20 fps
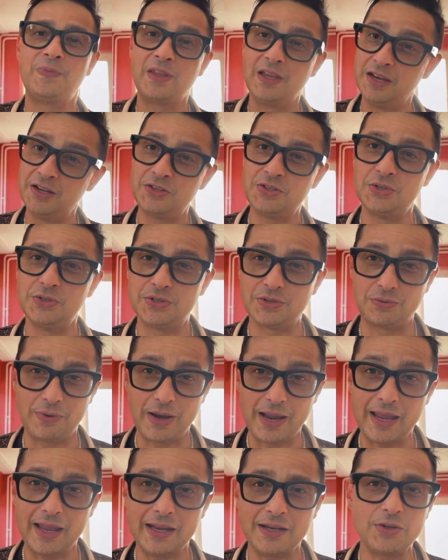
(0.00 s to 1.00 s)
into the
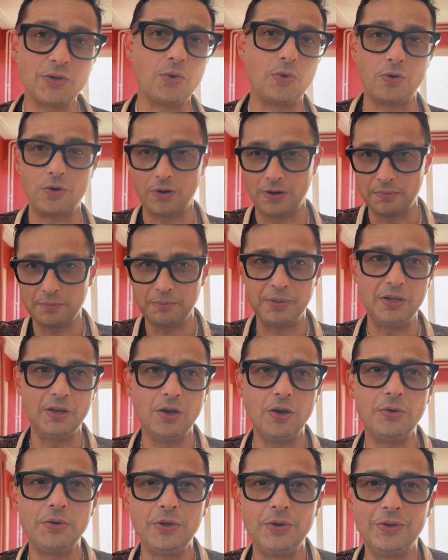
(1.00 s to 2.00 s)
red or
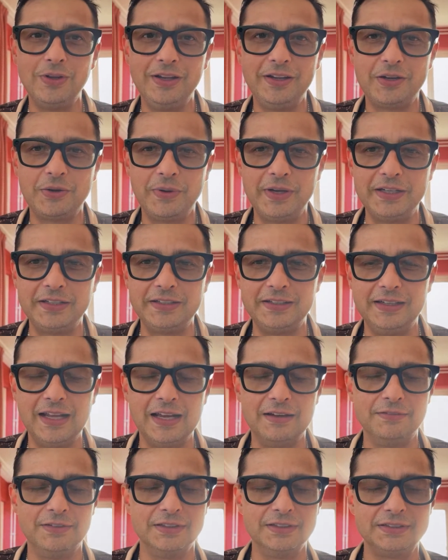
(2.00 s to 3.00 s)
below your liquidity
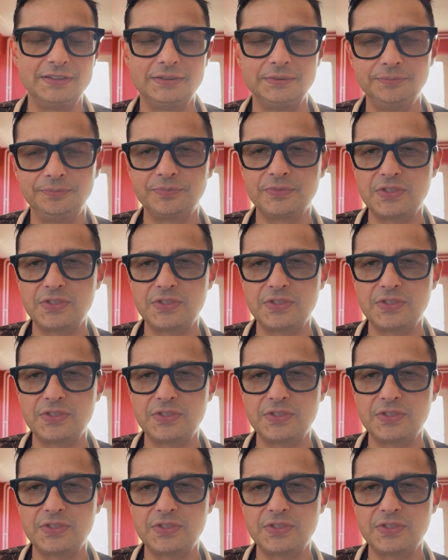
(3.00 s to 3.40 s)
levels.